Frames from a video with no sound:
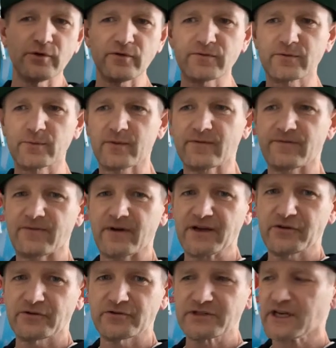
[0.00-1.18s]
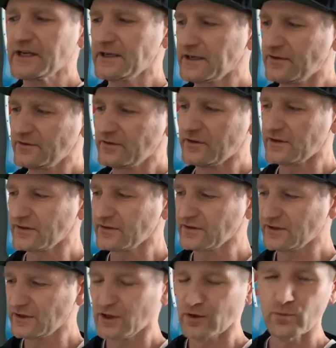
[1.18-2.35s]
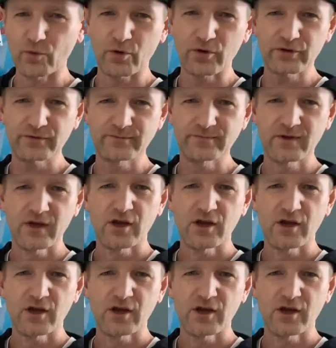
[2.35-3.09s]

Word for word: moved from the fighter jet into this, you know, more